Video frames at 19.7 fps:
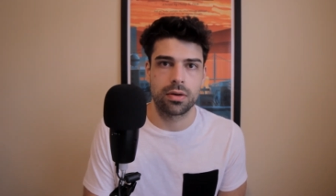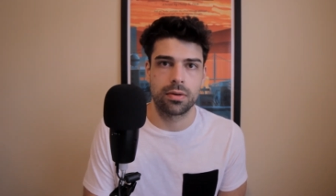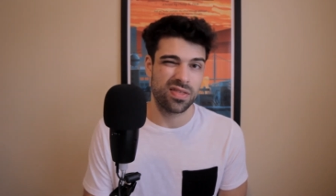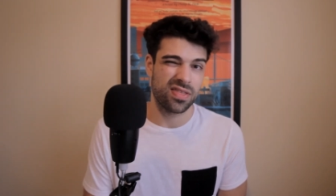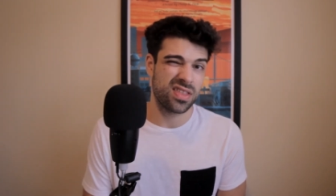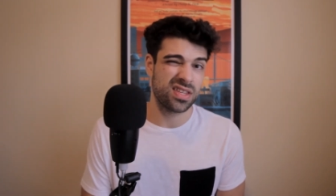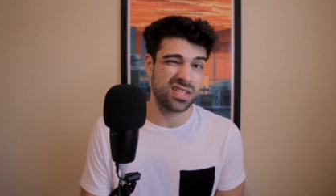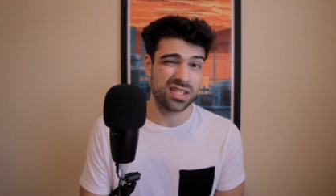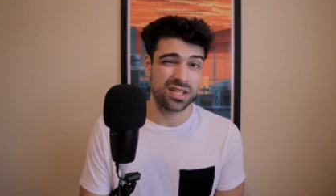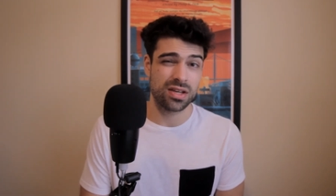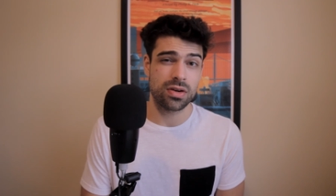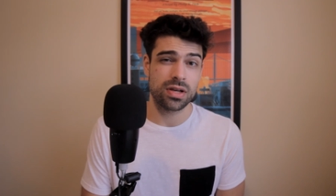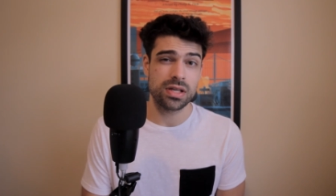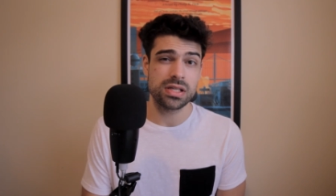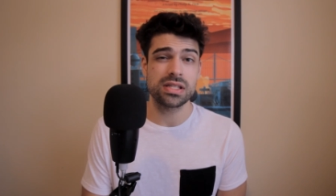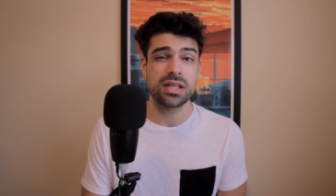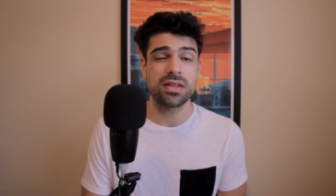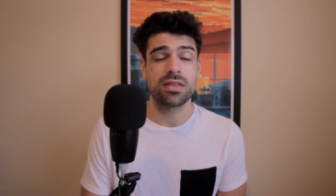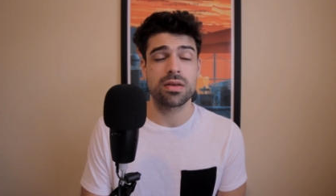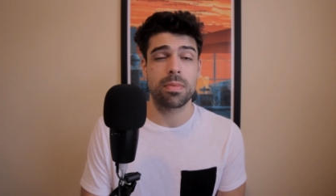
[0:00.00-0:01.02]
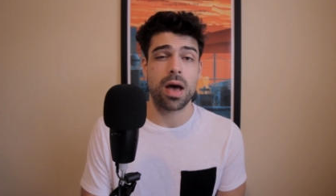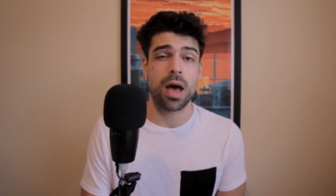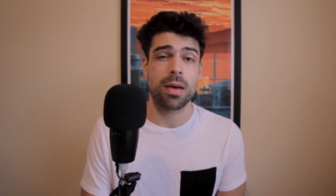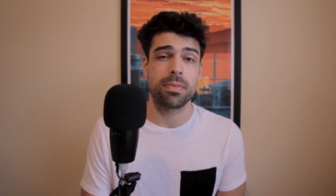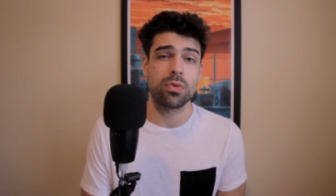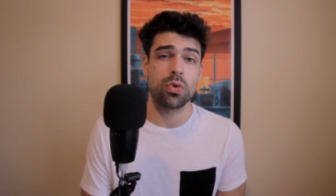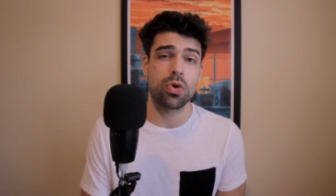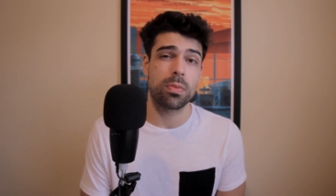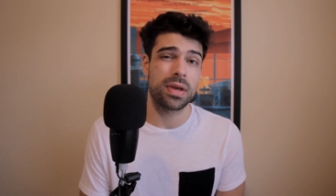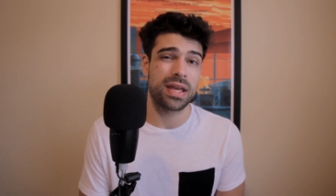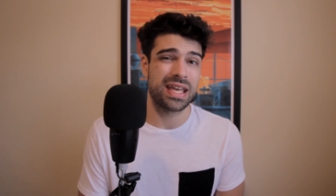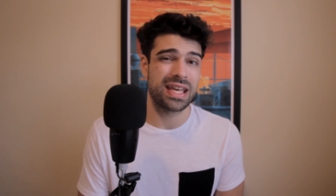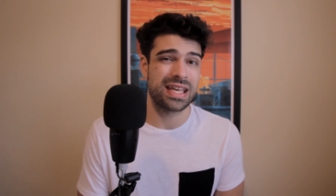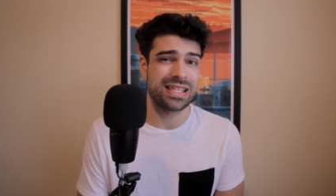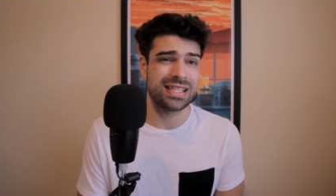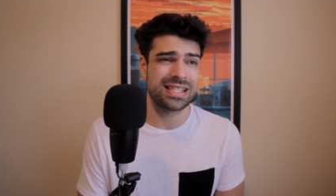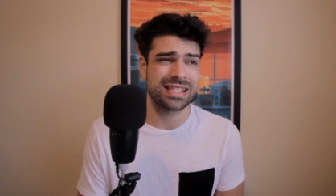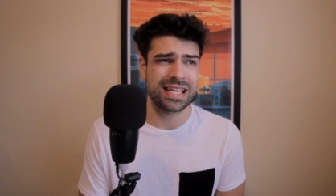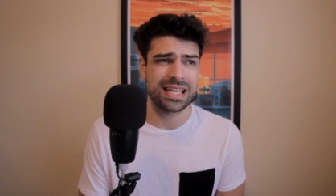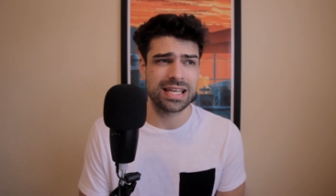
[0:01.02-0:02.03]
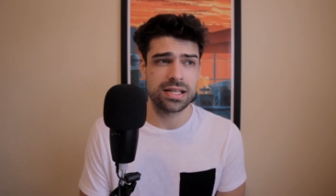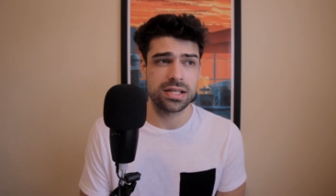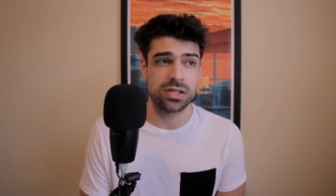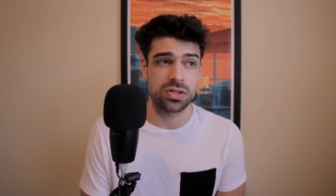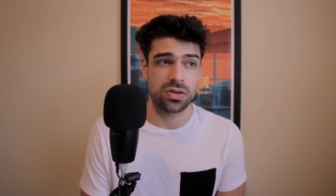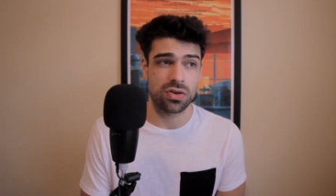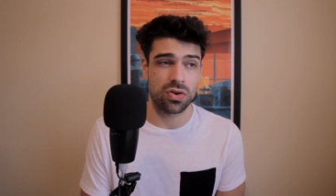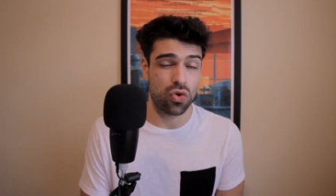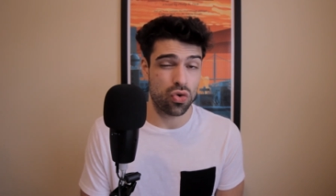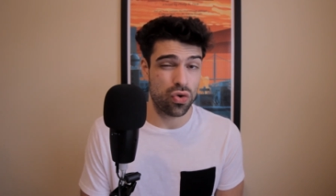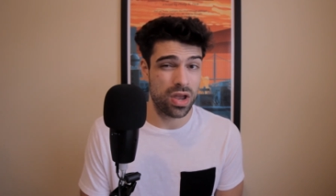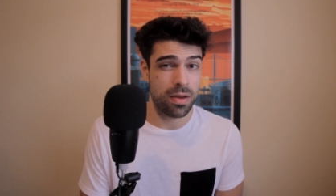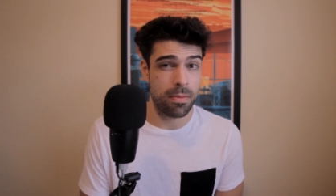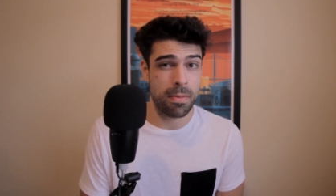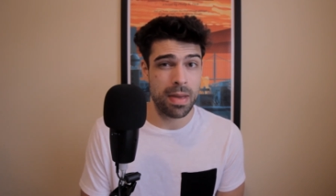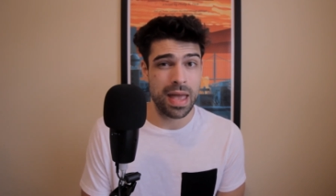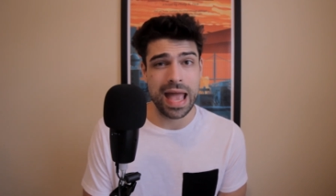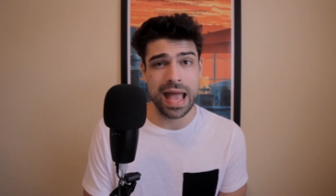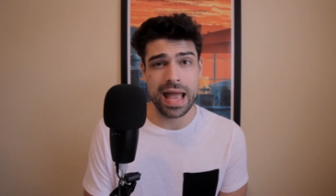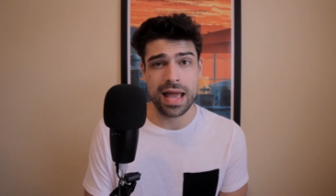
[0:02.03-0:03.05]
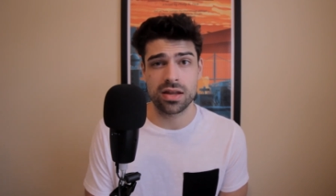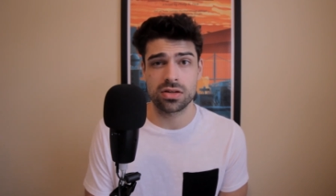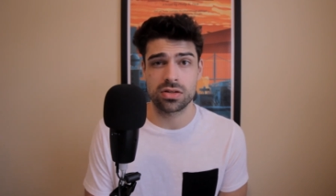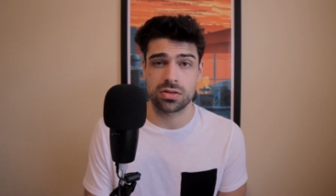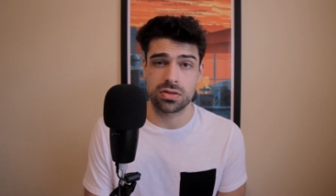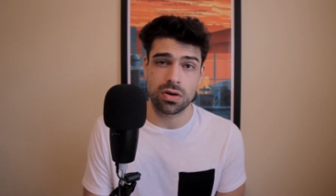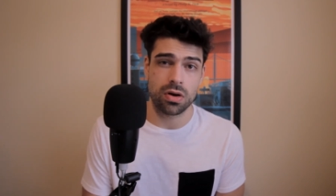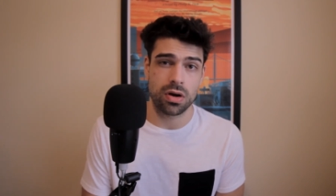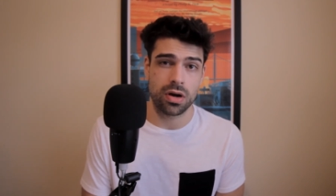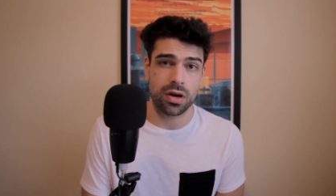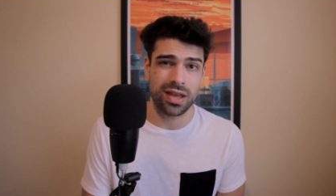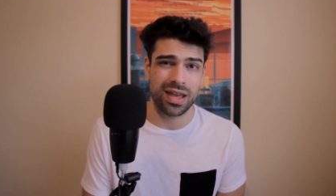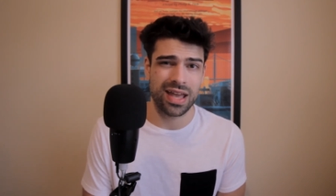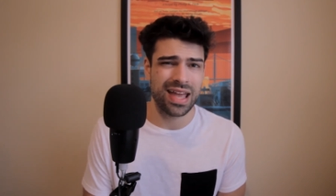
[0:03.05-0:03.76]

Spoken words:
The series that the Poppy War begins is grim and dark,